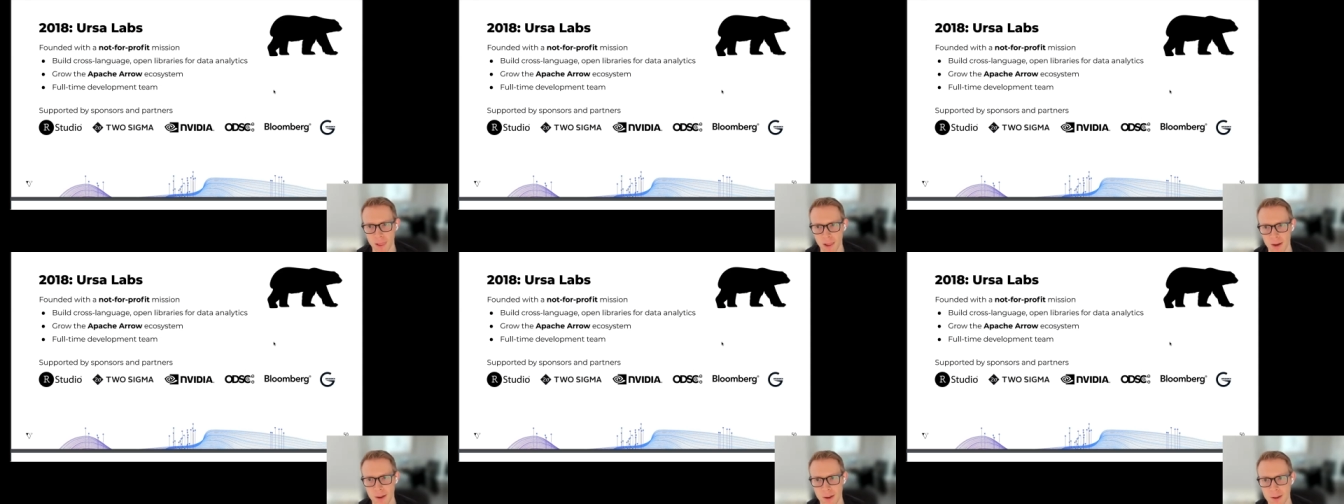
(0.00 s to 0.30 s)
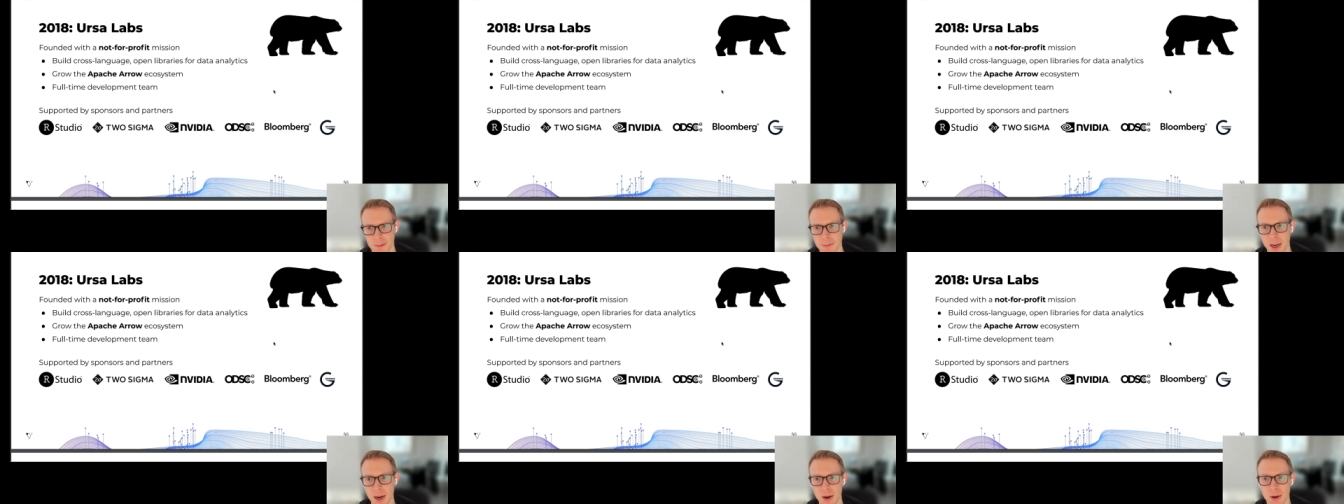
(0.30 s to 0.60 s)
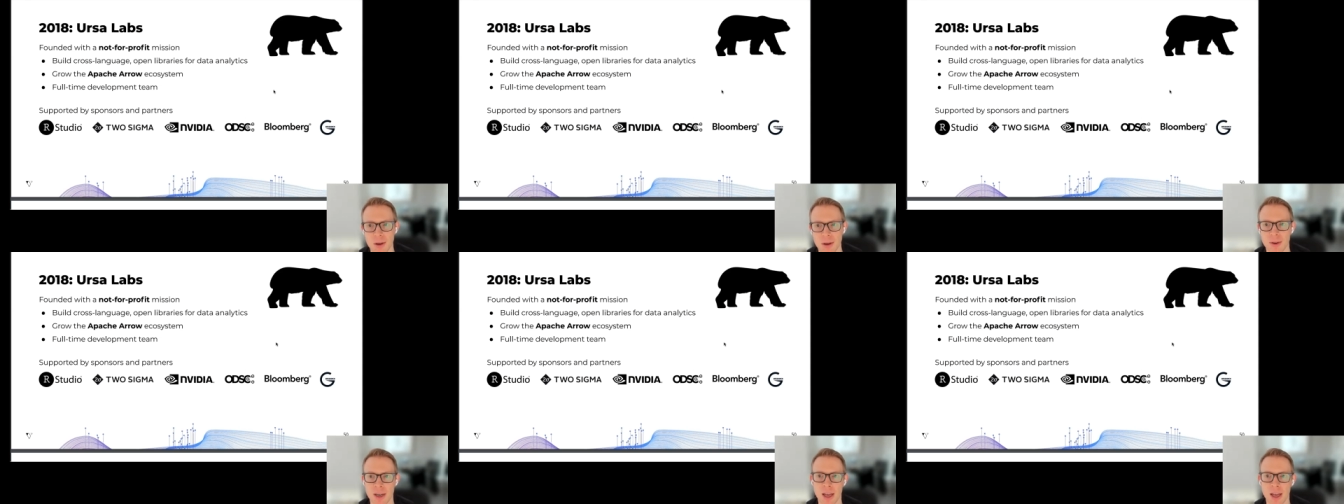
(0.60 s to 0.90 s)
um,
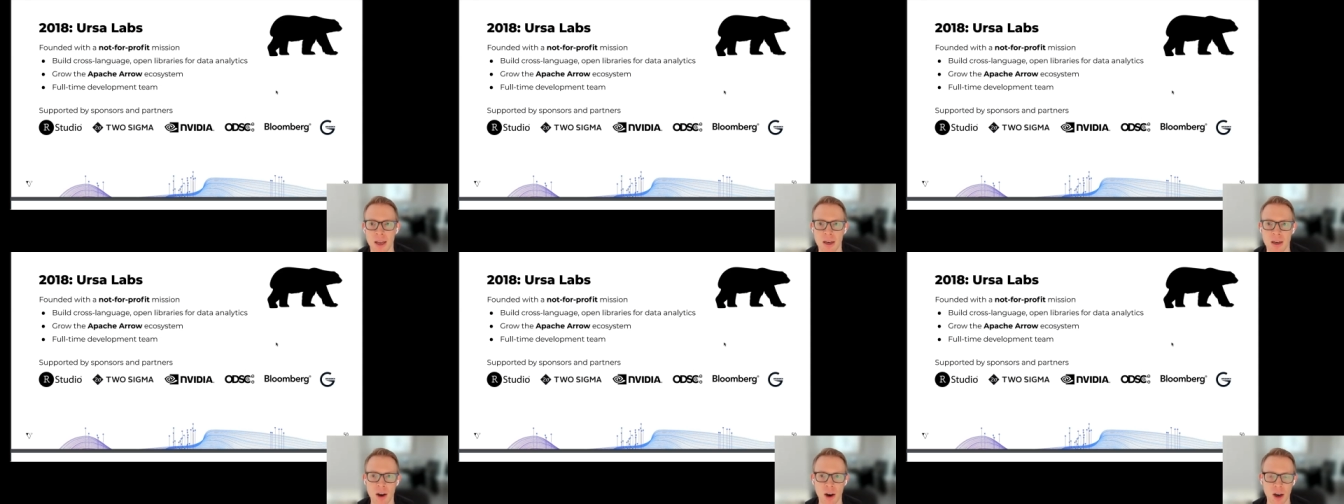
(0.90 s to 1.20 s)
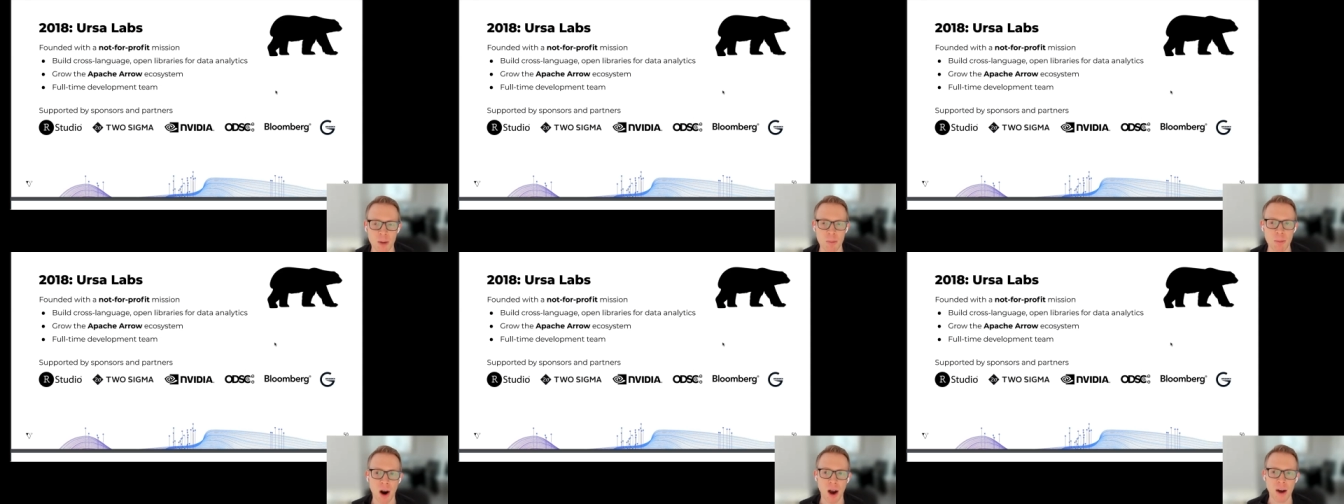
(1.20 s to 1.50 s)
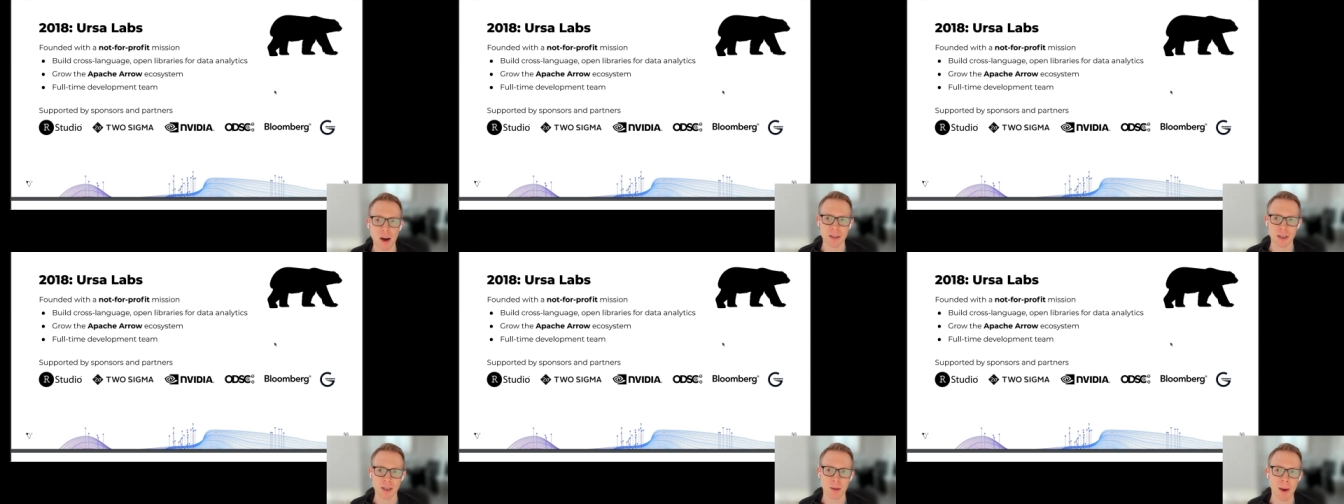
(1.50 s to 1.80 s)
Arrow in a
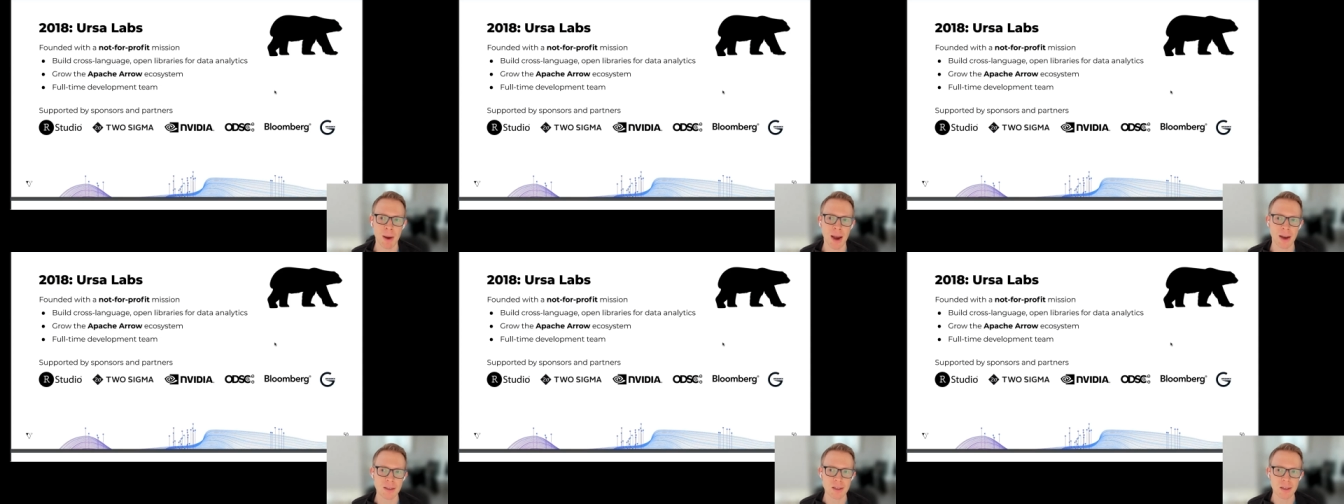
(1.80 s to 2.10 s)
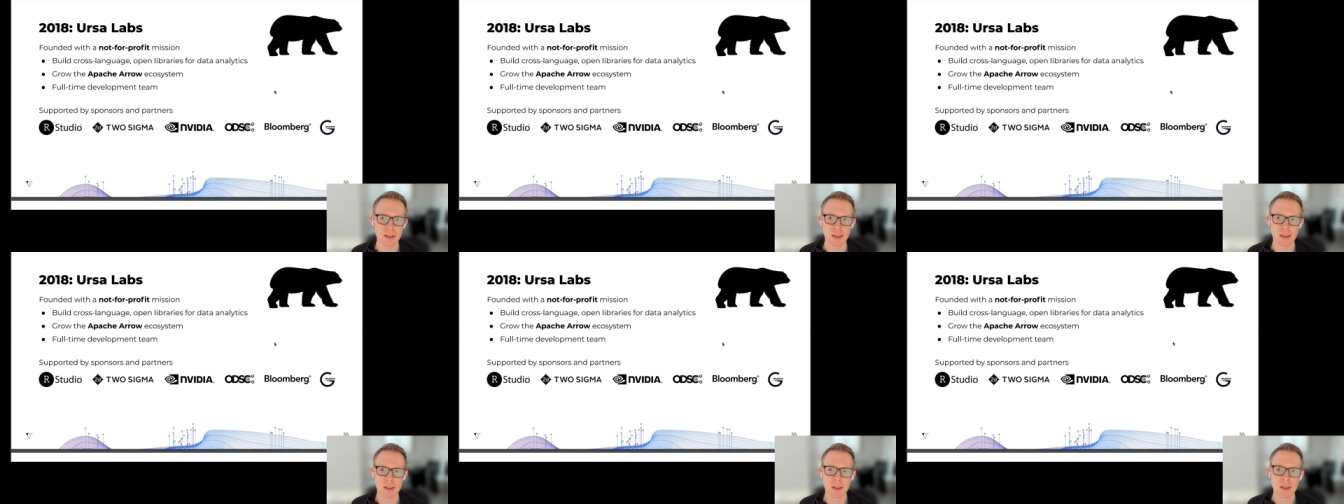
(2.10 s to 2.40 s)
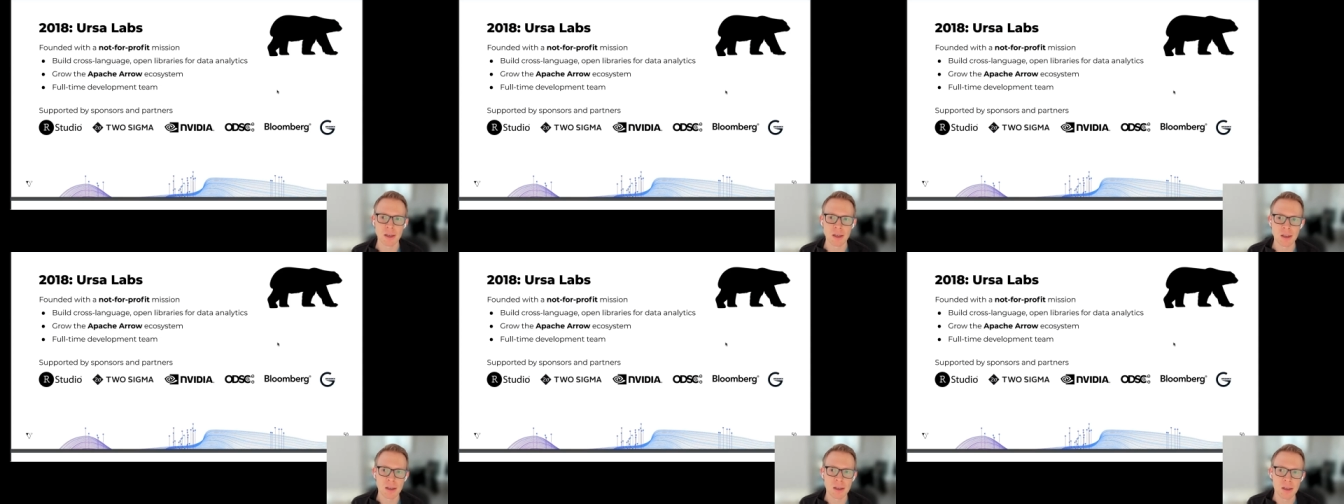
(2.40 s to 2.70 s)
nonprofit capacity.